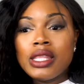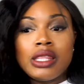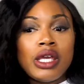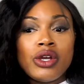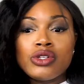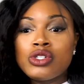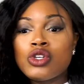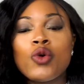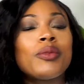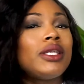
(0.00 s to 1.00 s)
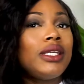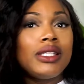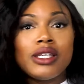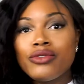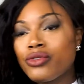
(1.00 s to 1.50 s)
There's so many
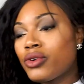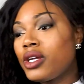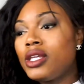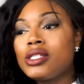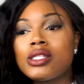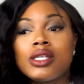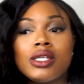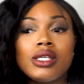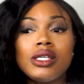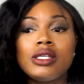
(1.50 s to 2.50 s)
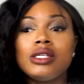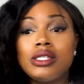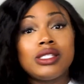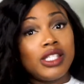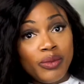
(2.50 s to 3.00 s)
different
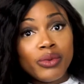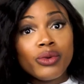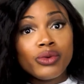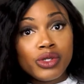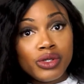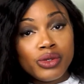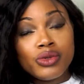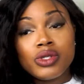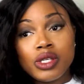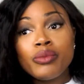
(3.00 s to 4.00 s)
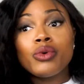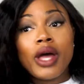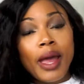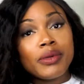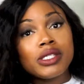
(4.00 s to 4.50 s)
simple
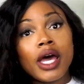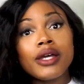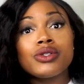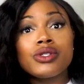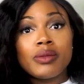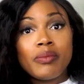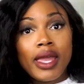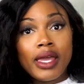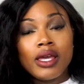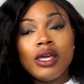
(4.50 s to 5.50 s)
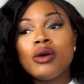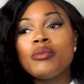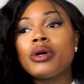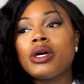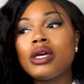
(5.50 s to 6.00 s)
appetizers to make.
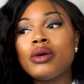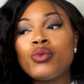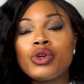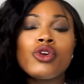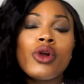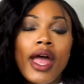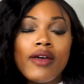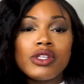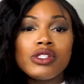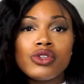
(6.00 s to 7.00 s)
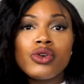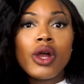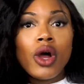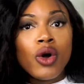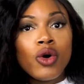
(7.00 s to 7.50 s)
But when you're having dinner at
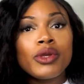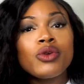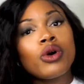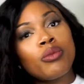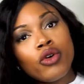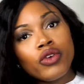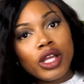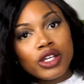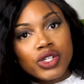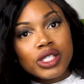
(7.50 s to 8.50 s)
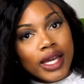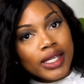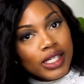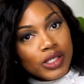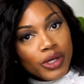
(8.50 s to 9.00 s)
home and you want more of a luxury dining
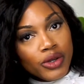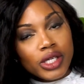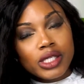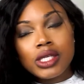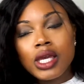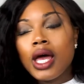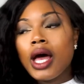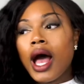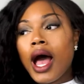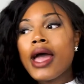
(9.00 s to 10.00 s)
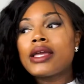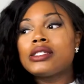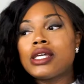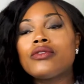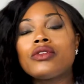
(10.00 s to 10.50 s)
experience, I
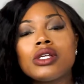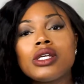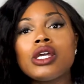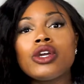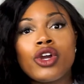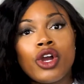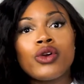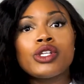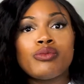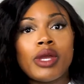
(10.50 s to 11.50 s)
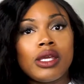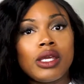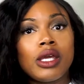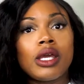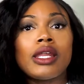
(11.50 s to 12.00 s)
definitely encourage
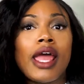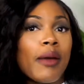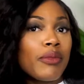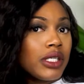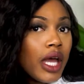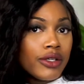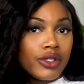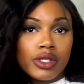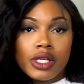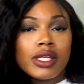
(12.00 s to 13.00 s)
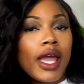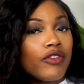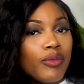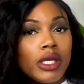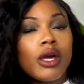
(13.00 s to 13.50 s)
making an appetizer. It doesn't have
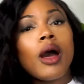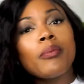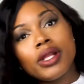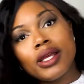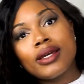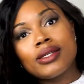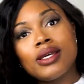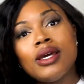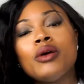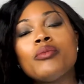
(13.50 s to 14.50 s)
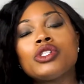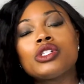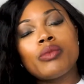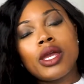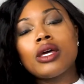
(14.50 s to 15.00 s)
to be complex, but just
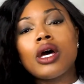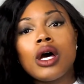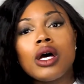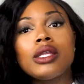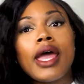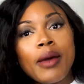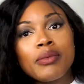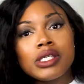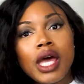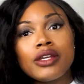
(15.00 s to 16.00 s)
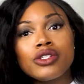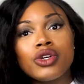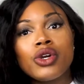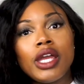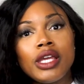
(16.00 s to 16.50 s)
make an
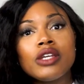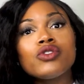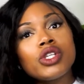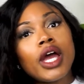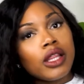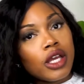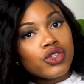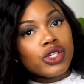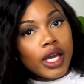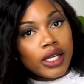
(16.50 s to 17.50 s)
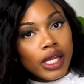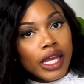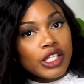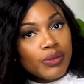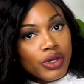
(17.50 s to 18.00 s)
appetizer. It gives you that luxury dining
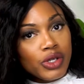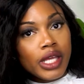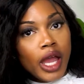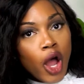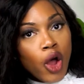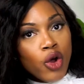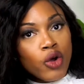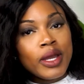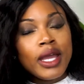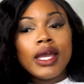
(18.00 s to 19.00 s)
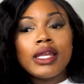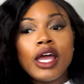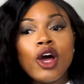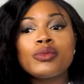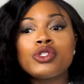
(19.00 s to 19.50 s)
experience at home, and it
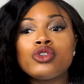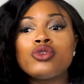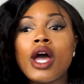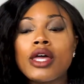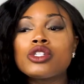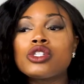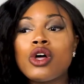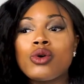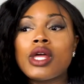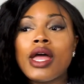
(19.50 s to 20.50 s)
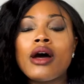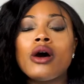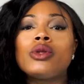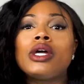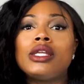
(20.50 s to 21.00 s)
helps you kind of slow
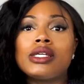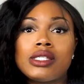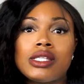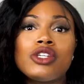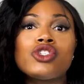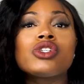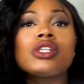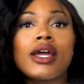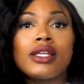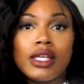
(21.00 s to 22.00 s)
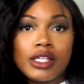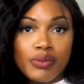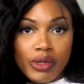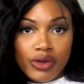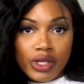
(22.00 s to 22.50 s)
down and extend your dining
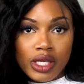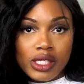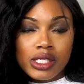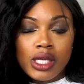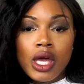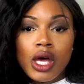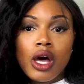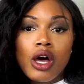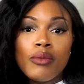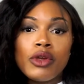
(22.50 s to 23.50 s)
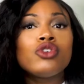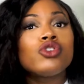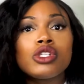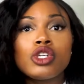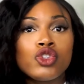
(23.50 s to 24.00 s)
experience, and you
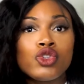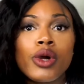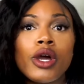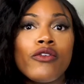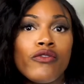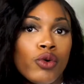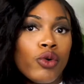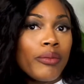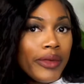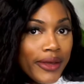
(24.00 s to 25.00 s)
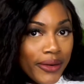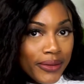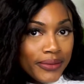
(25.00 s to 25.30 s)
just enjoy a full meal.